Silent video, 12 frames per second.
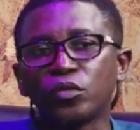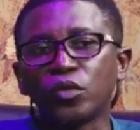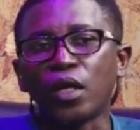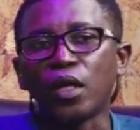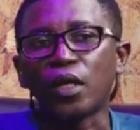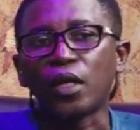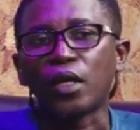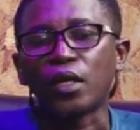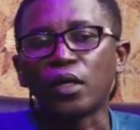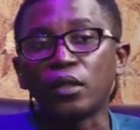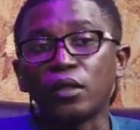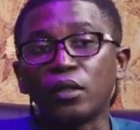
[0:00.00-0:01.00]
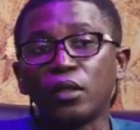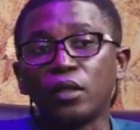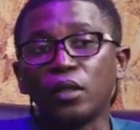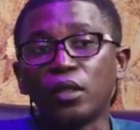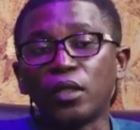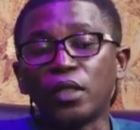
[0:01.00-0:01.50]

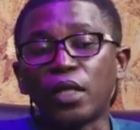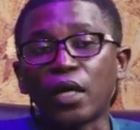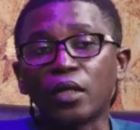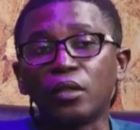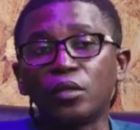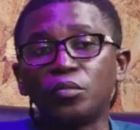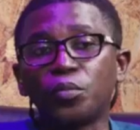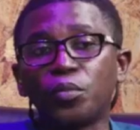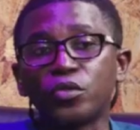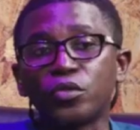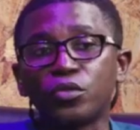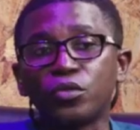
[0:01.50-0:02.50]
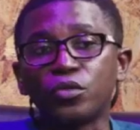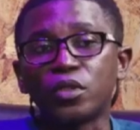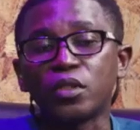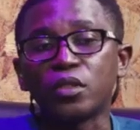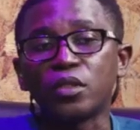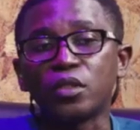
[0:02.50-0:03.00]
the academic pursuit
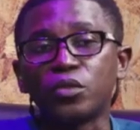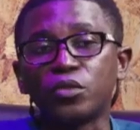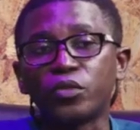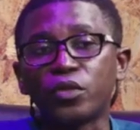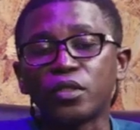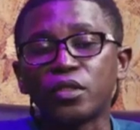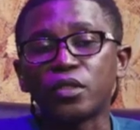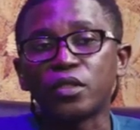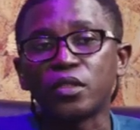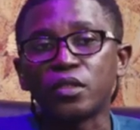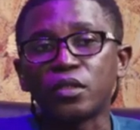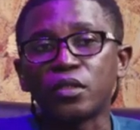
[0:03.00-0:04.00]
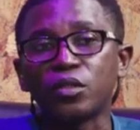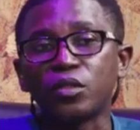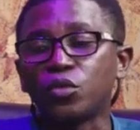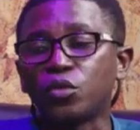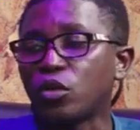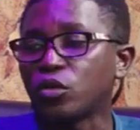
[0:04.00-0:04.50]
in the university,
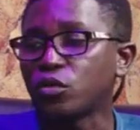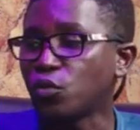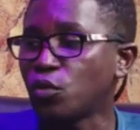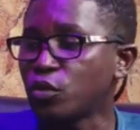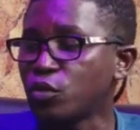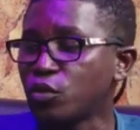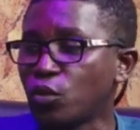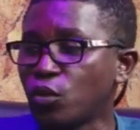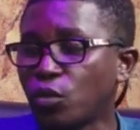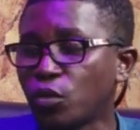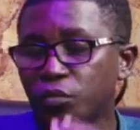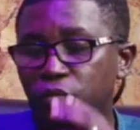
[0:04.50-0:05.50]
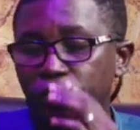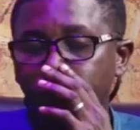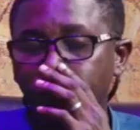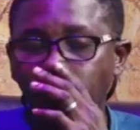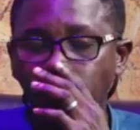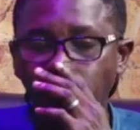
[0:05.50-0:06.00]
you also want to
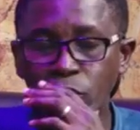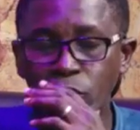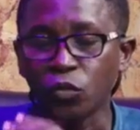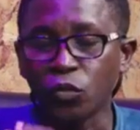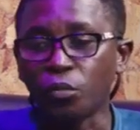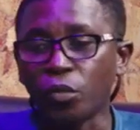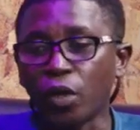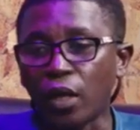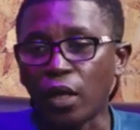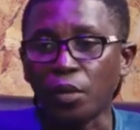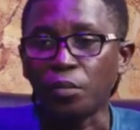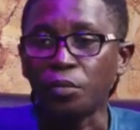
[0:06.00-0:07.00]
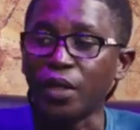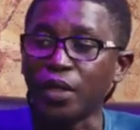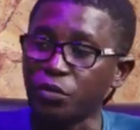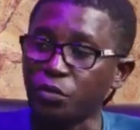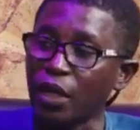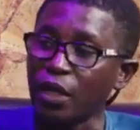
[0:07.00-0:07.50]

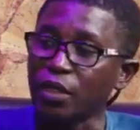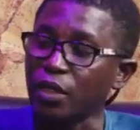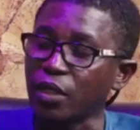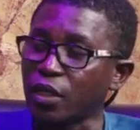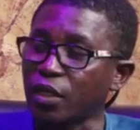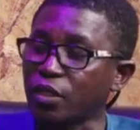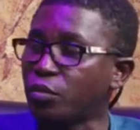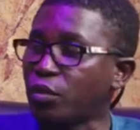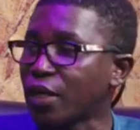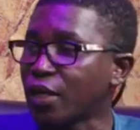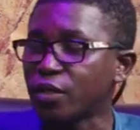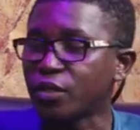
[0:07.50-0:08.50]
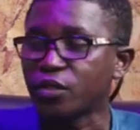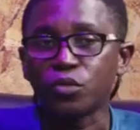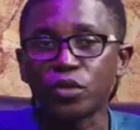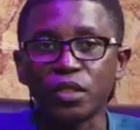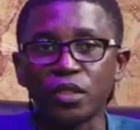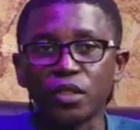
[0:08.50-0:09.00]
benchmark age bracket
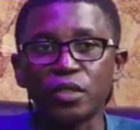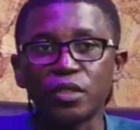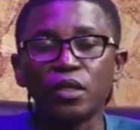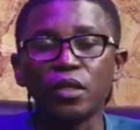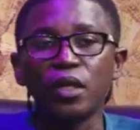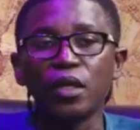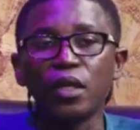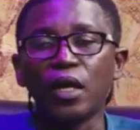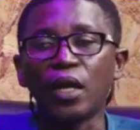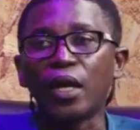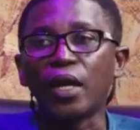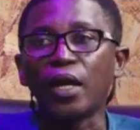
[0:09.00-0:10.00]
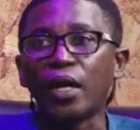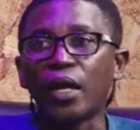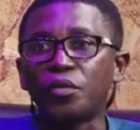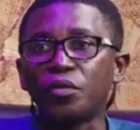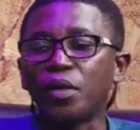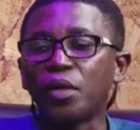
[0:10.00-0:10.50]
with it. I
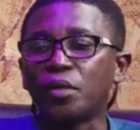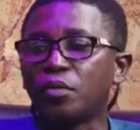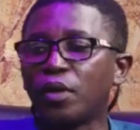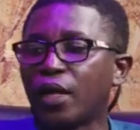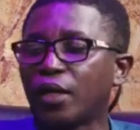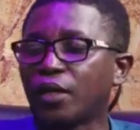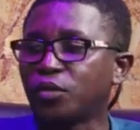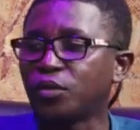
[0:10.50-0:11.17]
remembered